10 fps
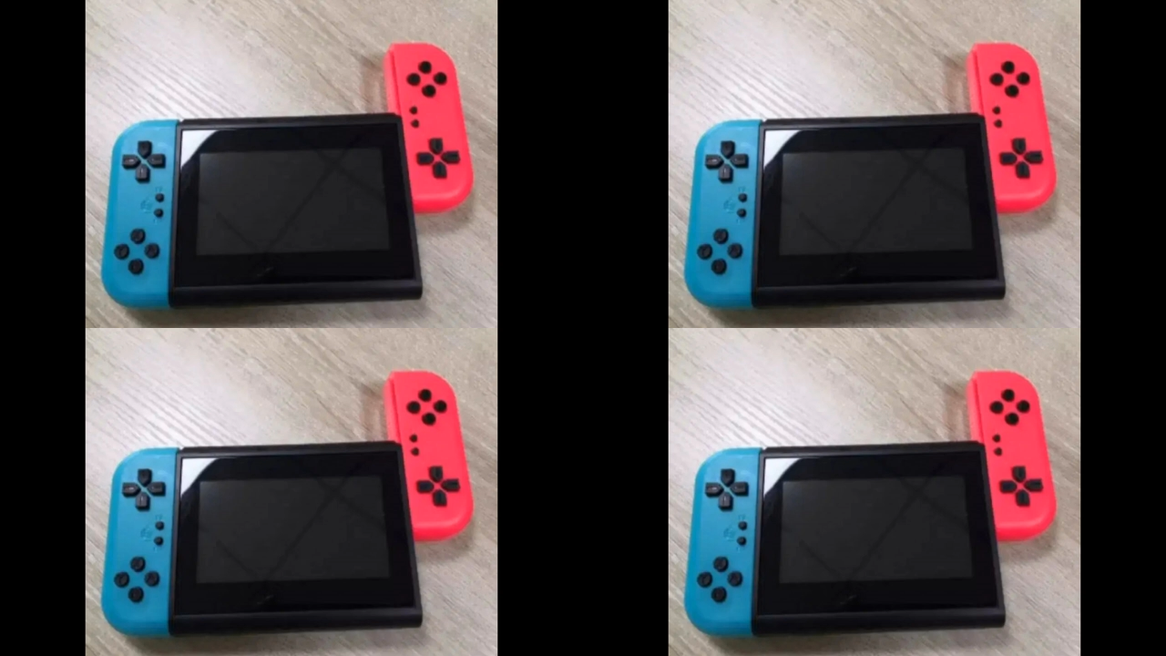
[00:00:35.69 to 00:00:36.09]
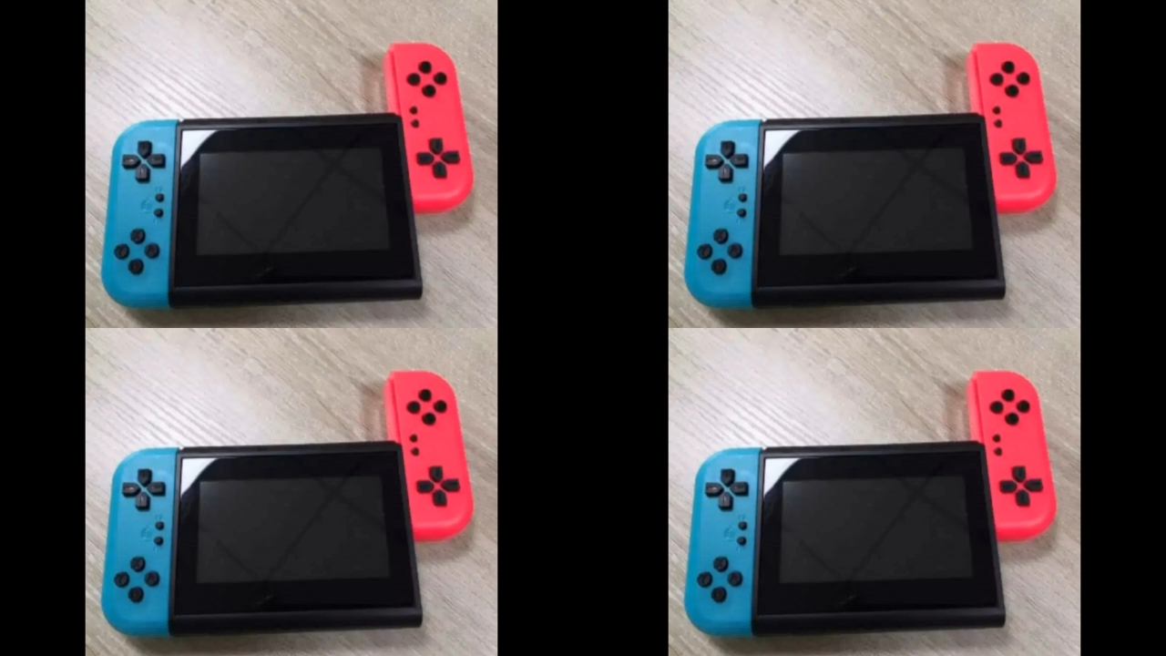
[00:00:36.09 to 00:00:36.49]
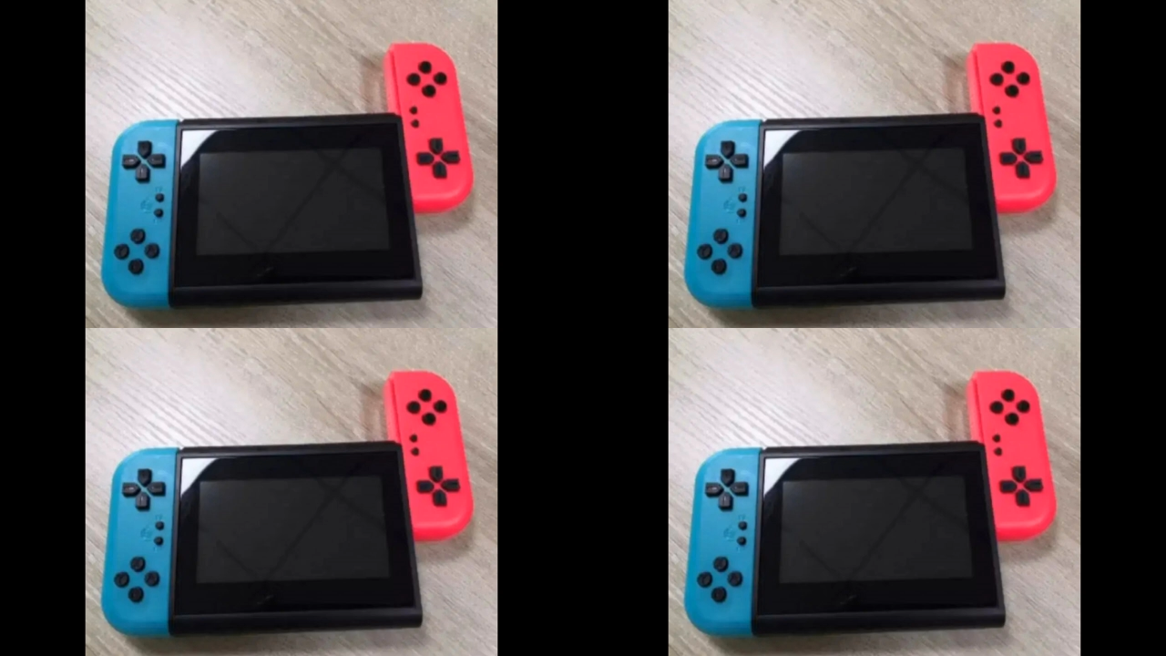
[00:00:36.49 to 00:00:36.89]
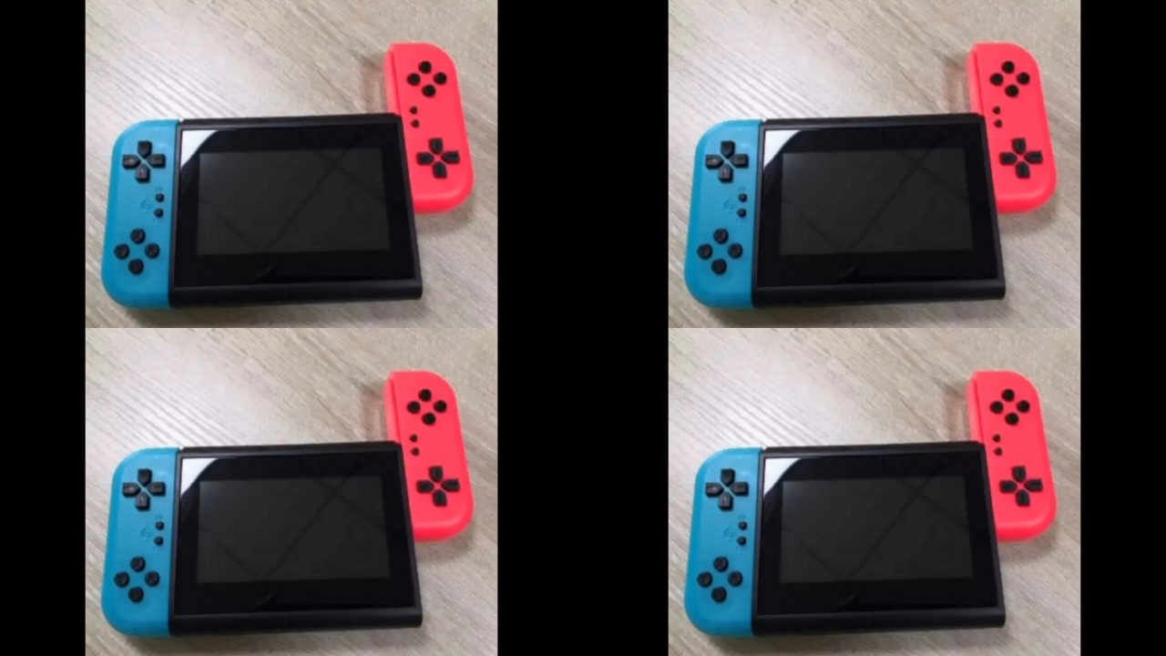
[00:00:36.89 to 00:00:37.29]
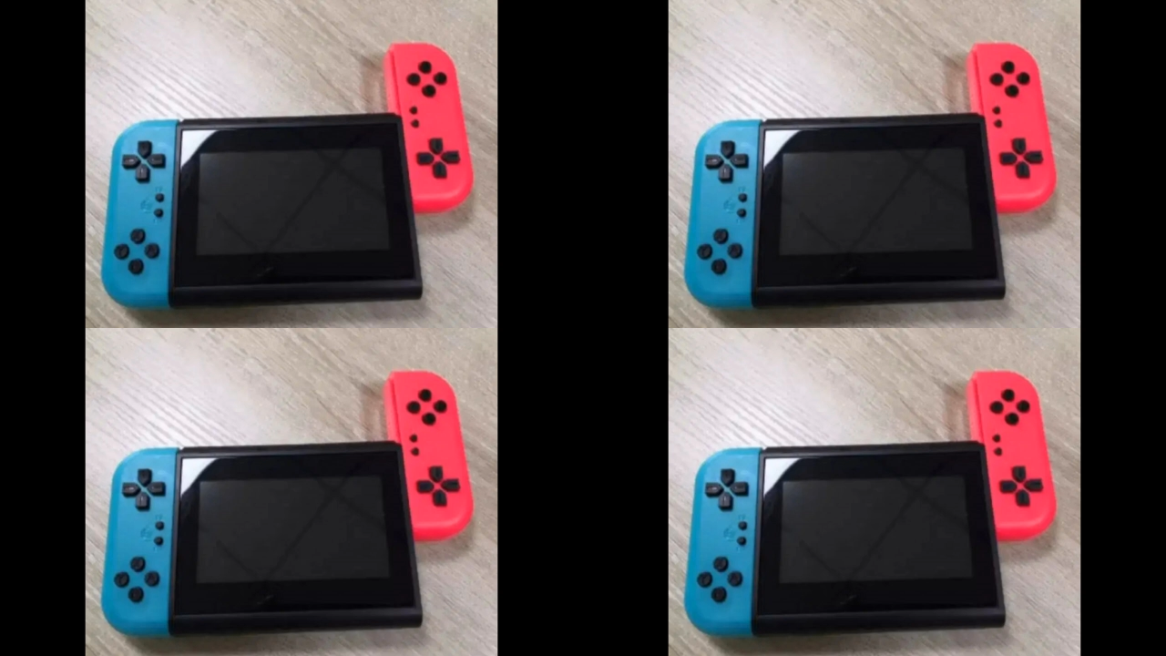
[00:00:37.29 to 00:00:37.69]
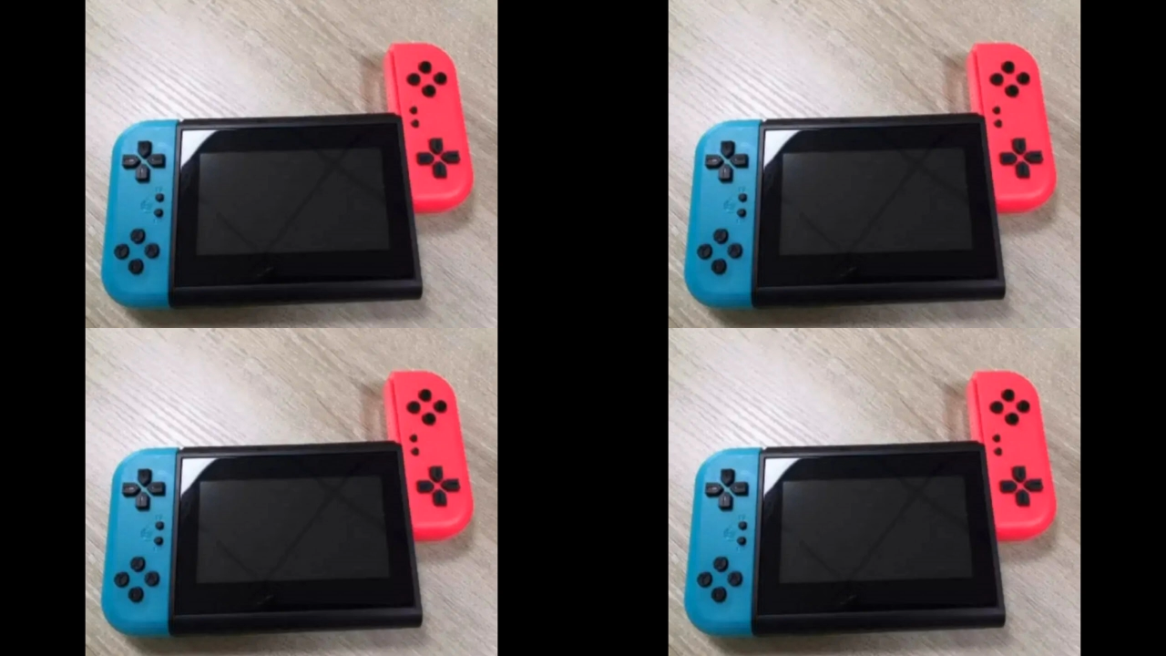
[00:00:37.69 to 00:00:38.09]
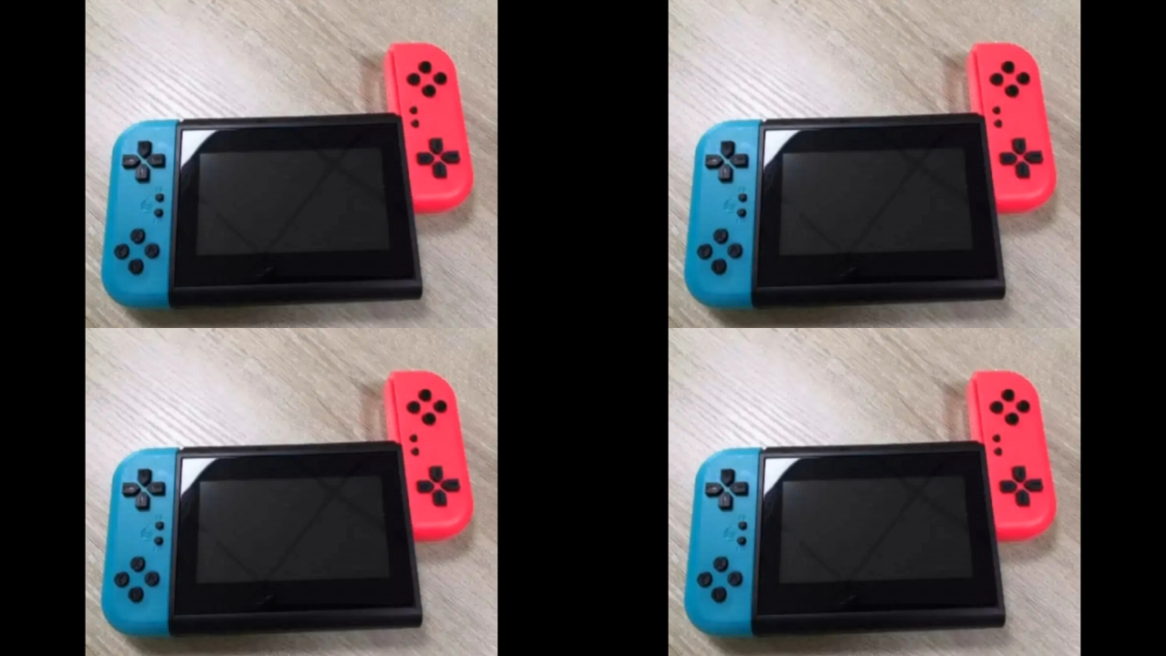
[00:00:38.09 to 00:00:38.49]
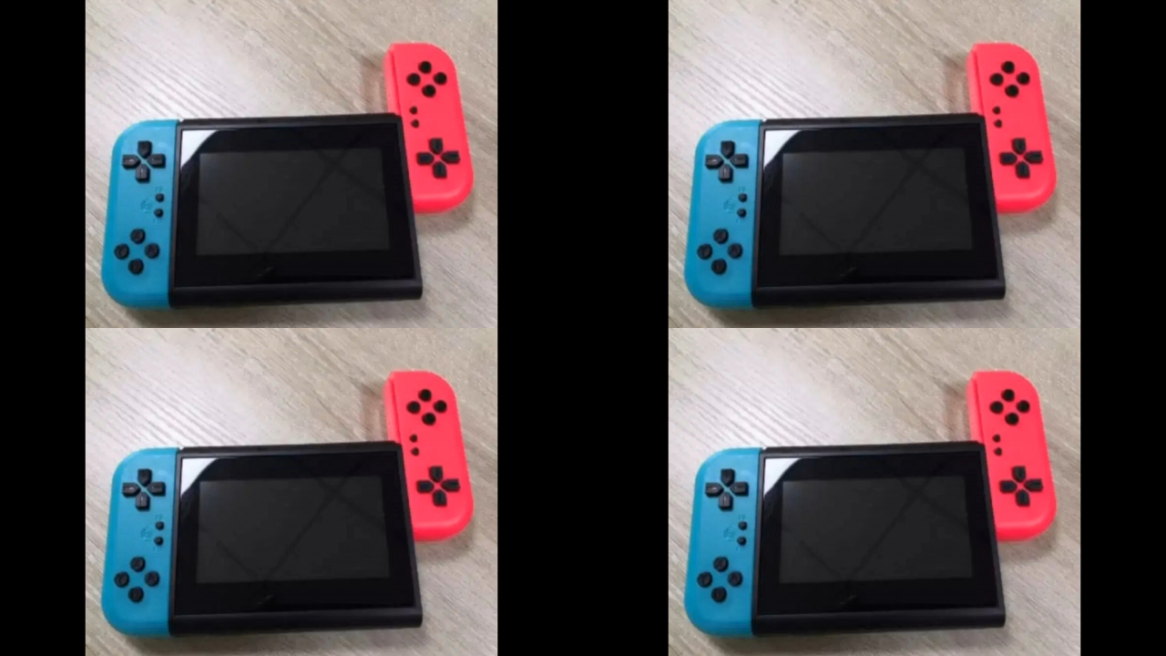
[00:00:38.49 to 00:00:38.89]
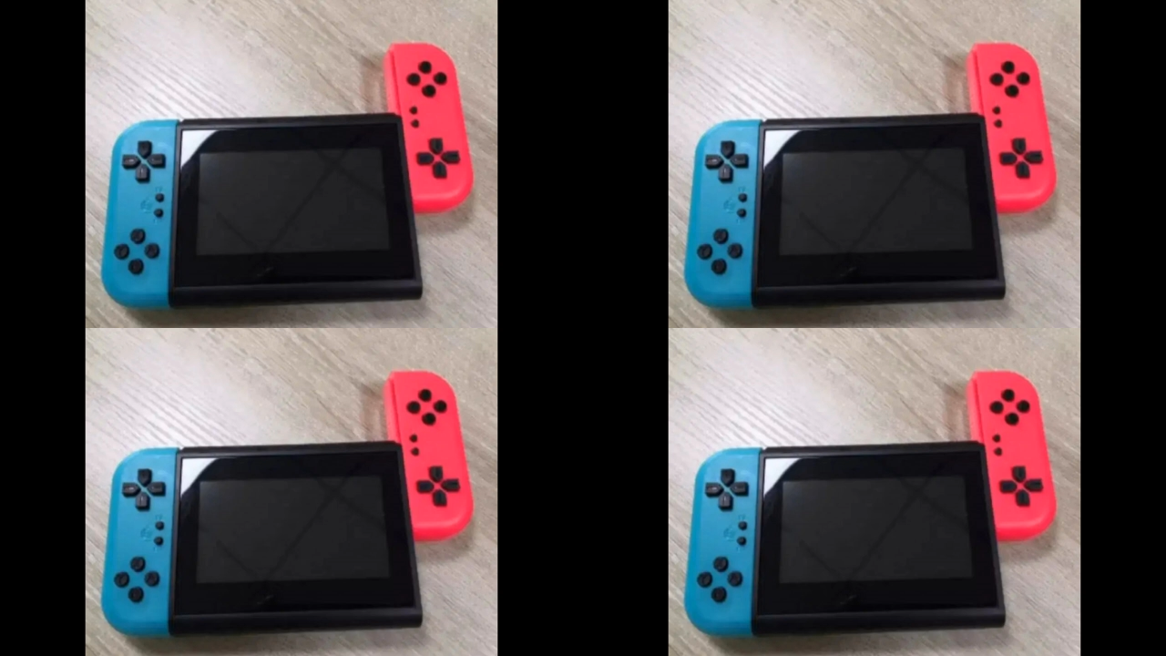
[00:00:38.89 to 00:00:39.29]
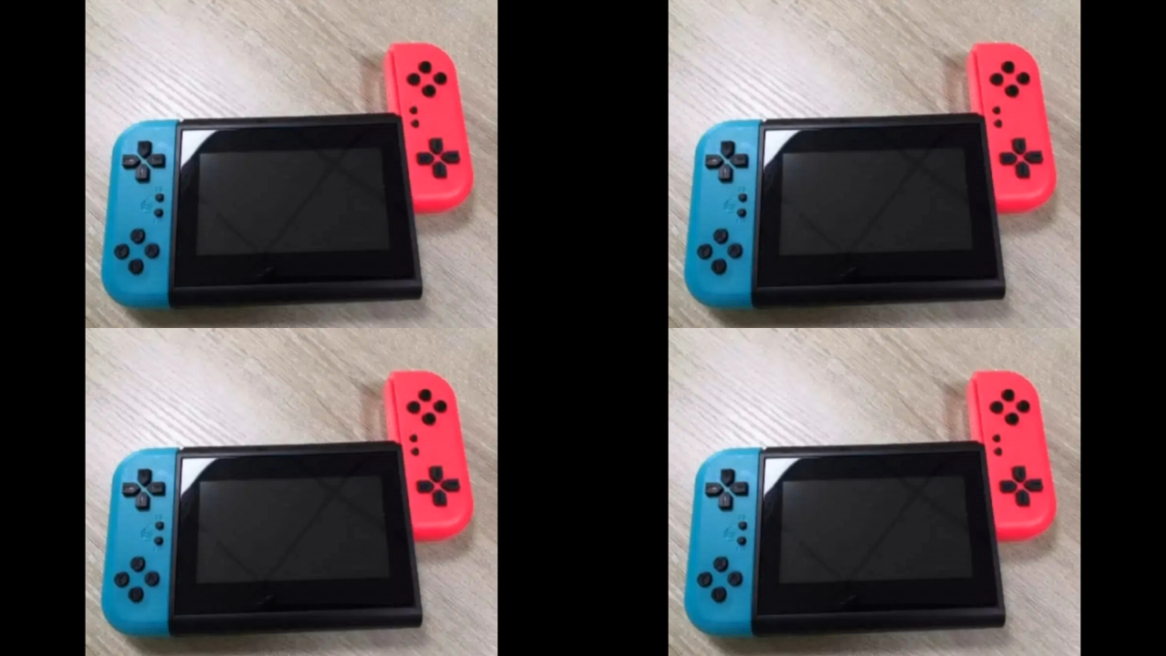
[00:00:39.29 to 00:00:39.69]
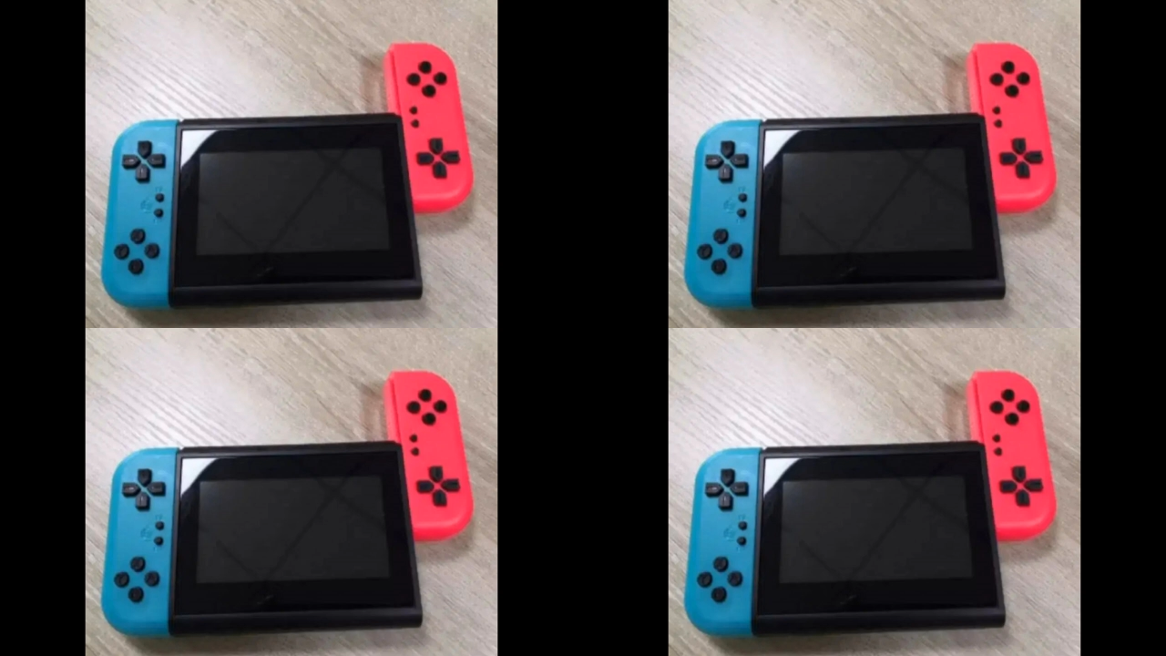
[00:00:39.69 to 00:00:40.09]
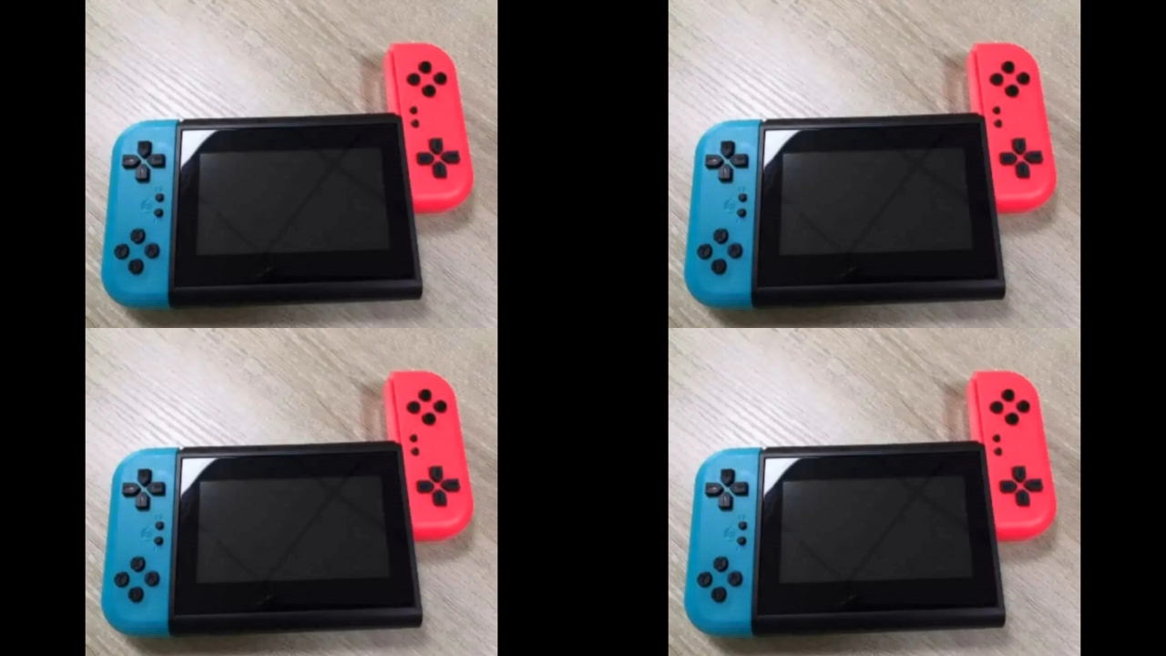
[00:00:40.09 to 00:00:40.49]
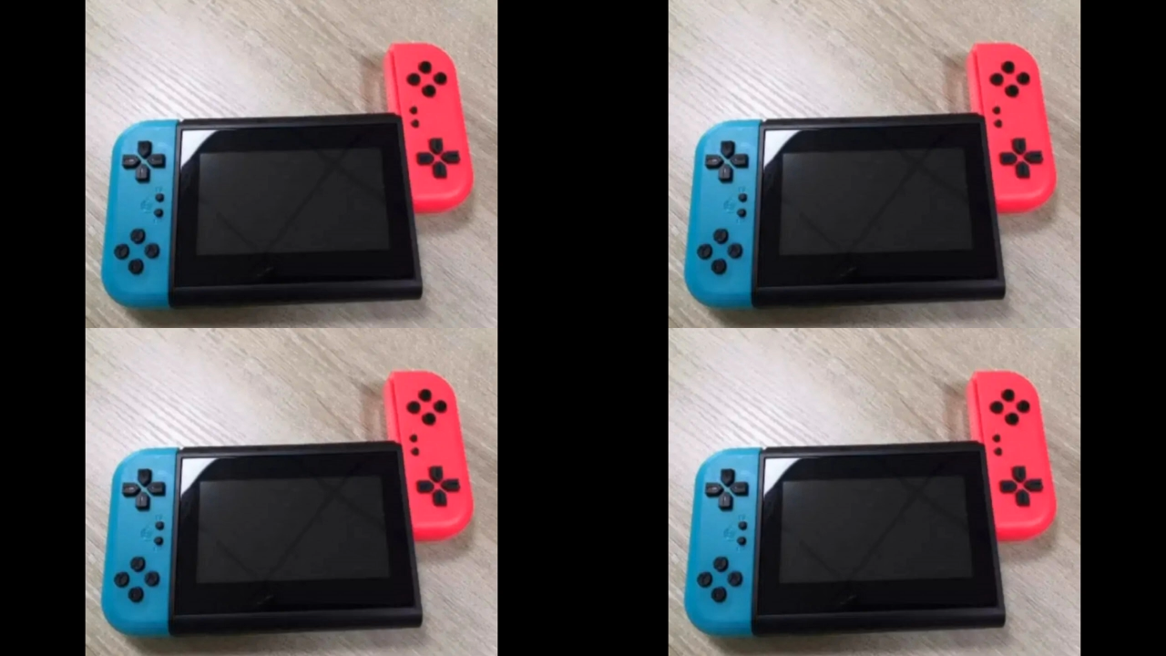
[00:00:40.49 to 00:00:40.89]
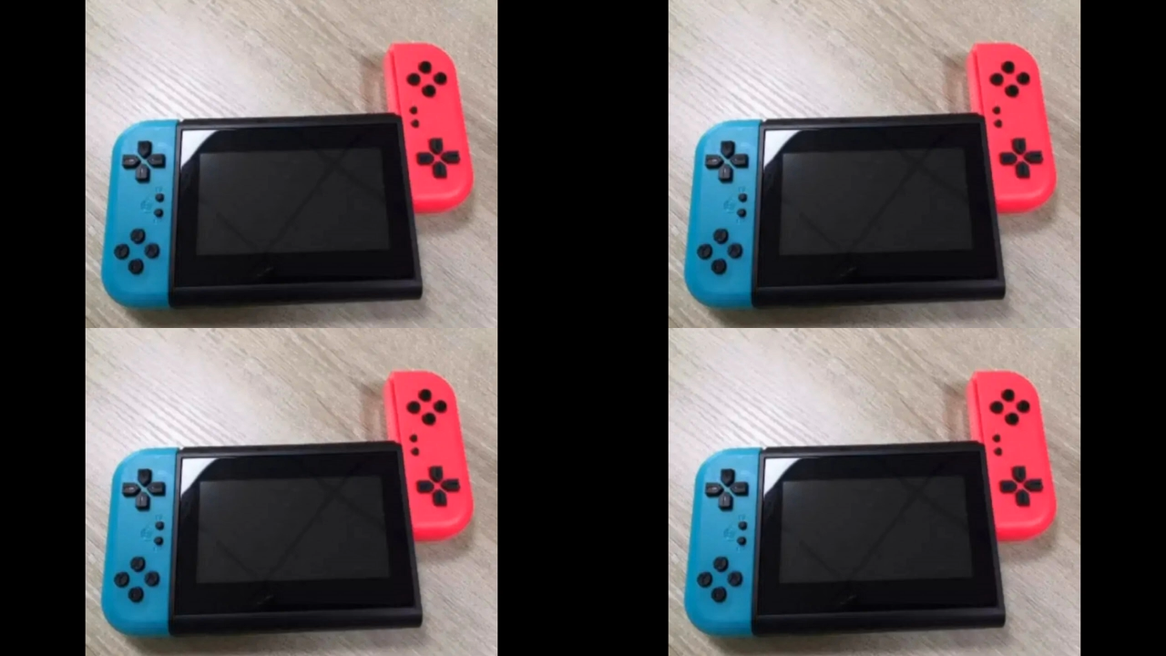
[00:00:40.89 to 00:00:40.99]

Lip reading: (no speaker visible)